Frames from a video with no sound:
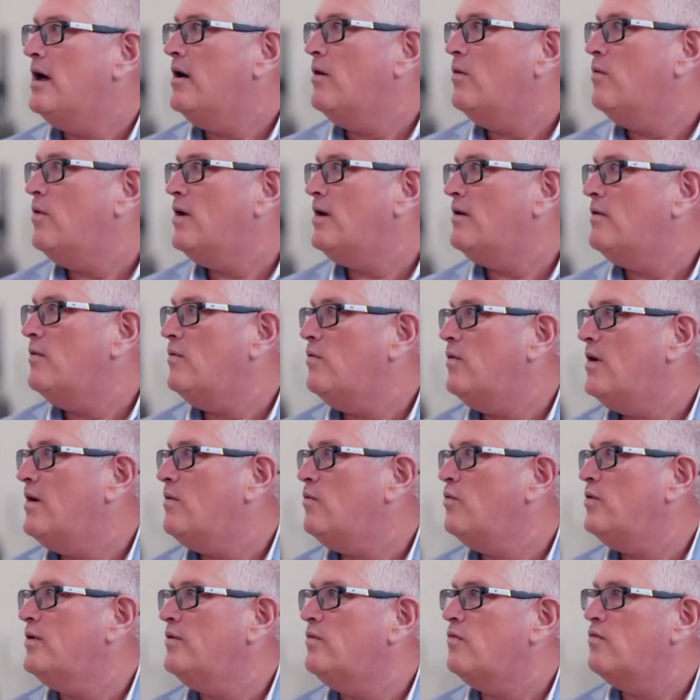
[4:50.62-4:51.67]

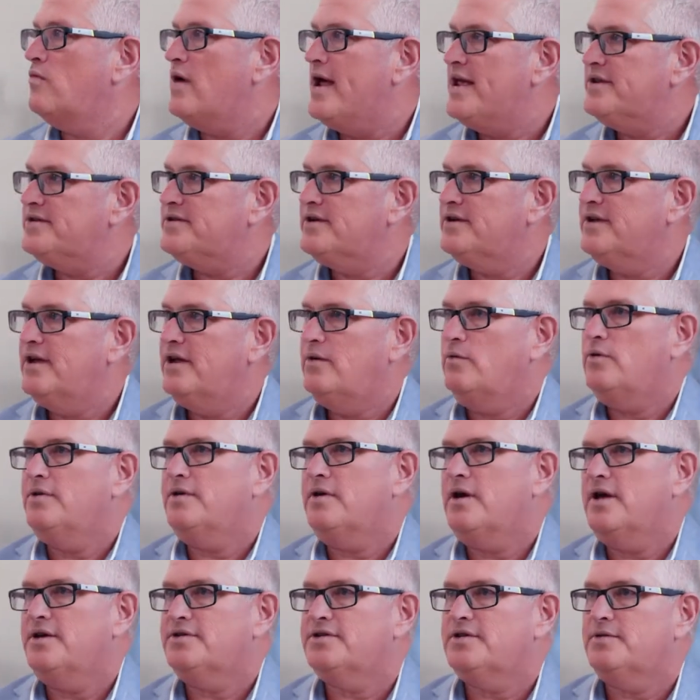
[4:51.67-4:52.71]
What would resonate with
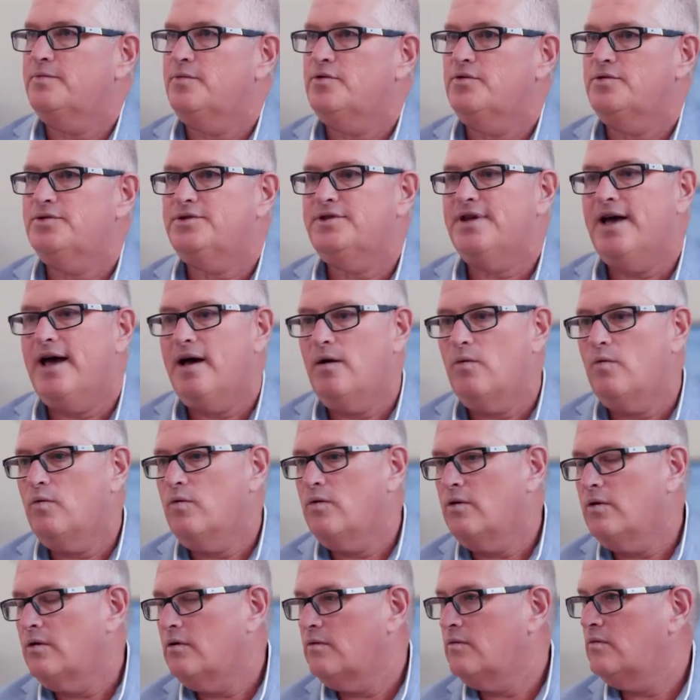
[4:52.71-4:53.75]
customers that
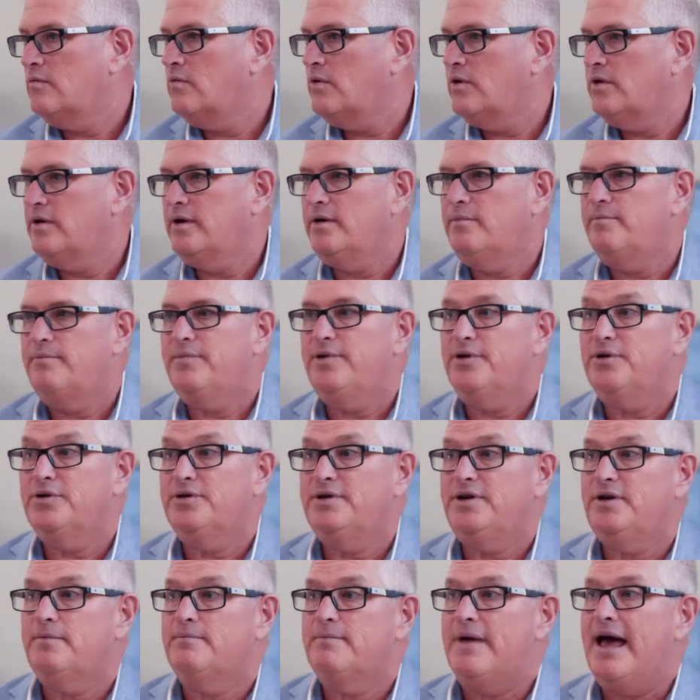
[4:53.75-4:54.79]
we're really
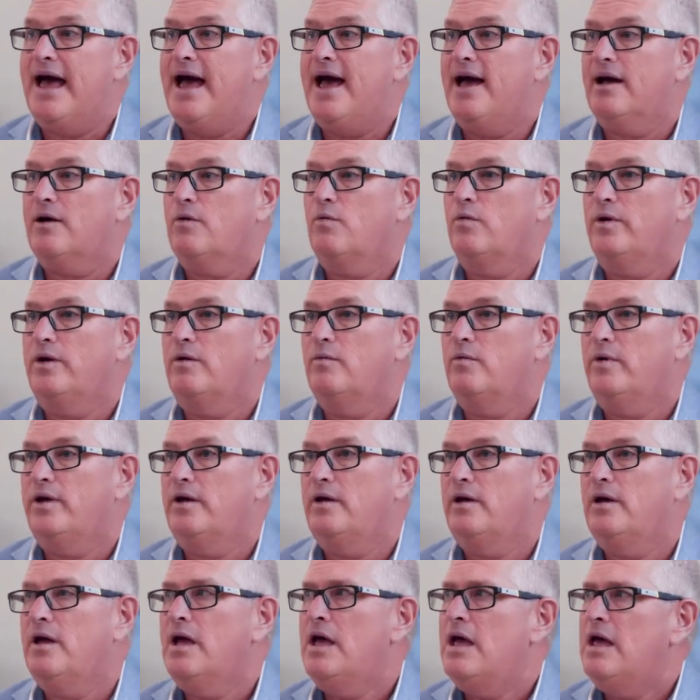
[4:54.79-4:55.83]
building back?
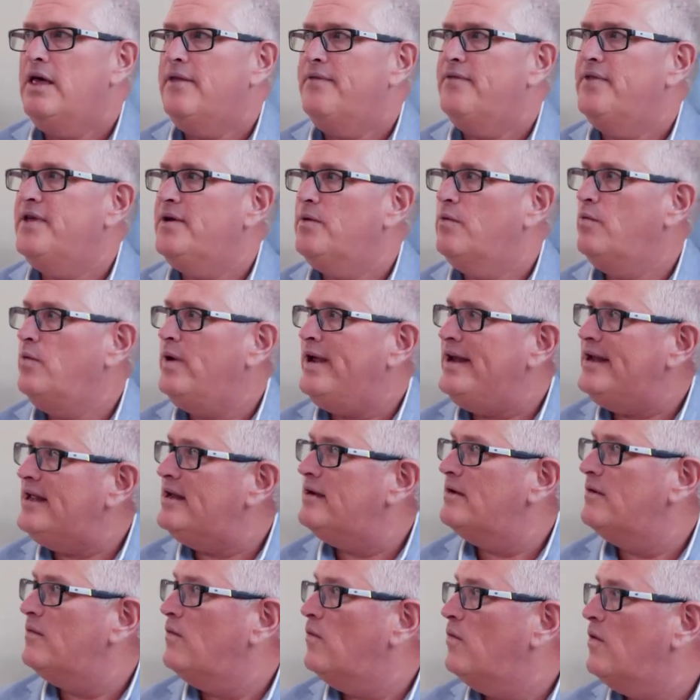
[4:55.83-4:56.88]
We
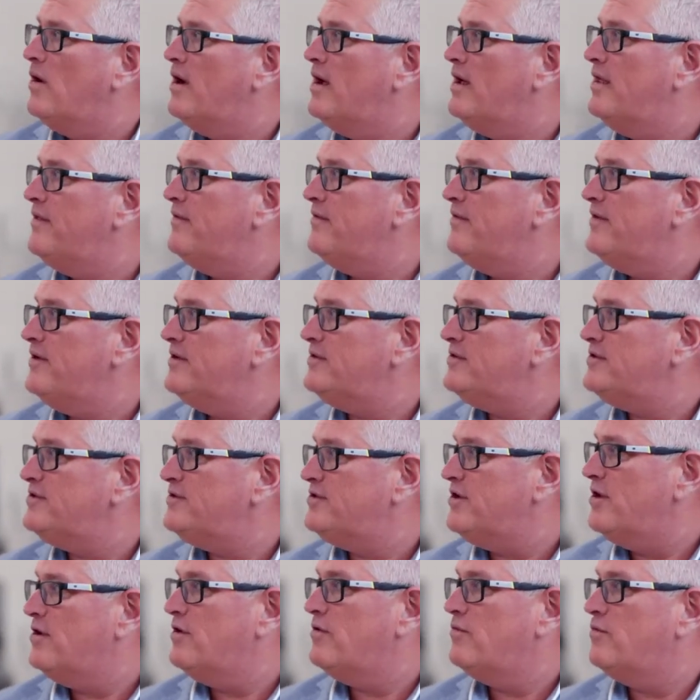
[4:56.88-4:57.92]
didn't want this
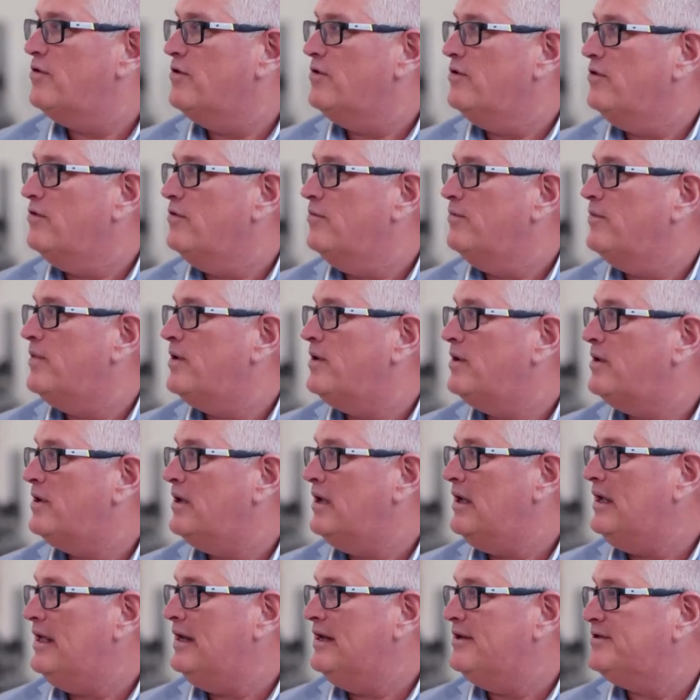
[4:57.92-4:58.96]
showroom
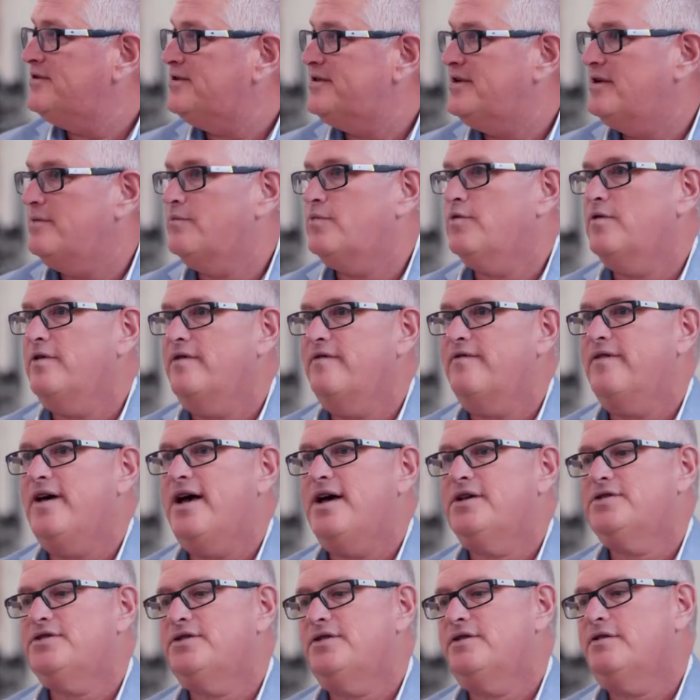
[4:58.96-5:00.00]
in its temporary
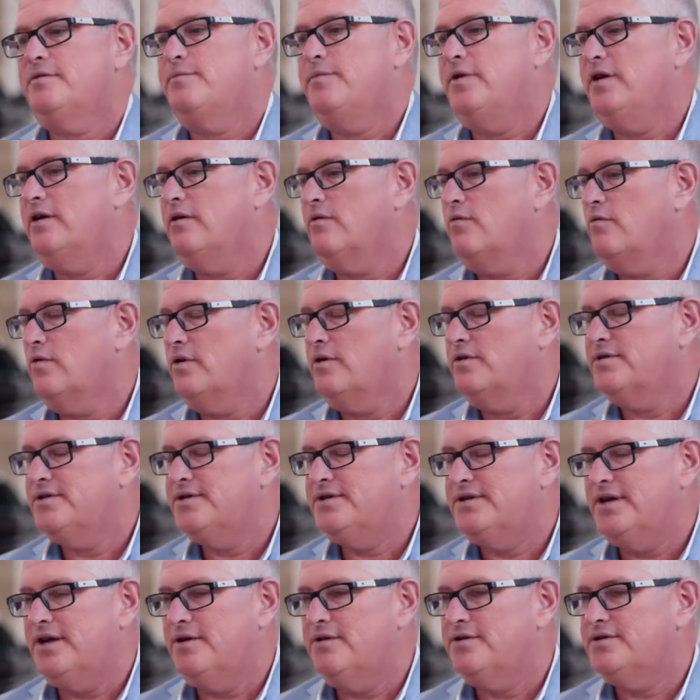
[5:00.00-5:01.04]
fashion to be a real
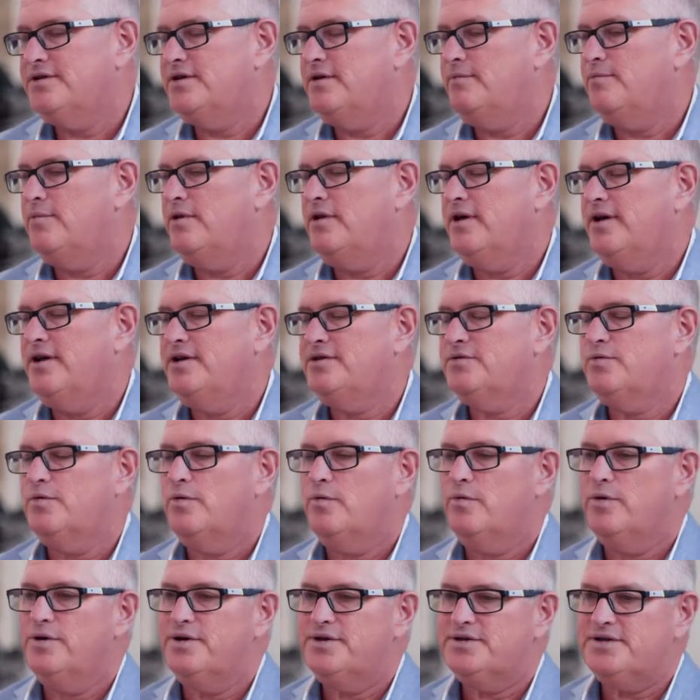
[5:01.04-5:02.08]
salesy place where
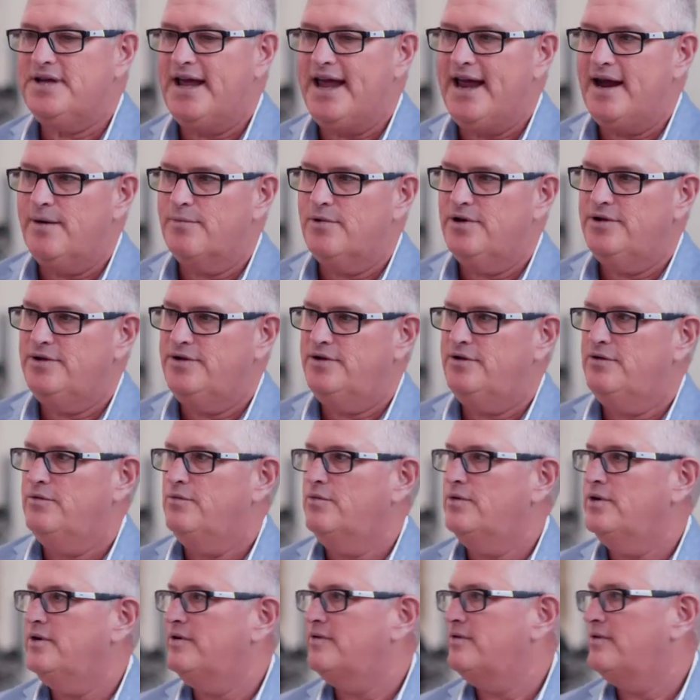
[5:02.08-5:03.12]
we're just hammering you
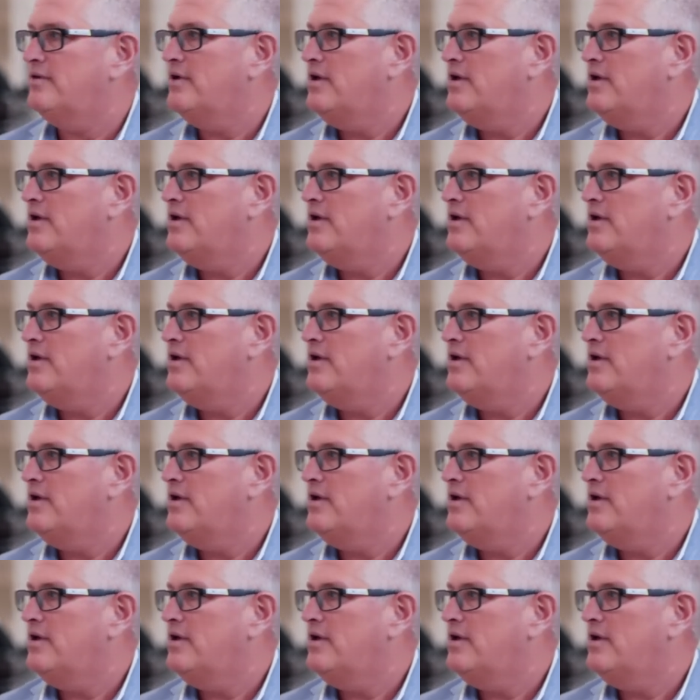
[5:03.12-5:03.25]
with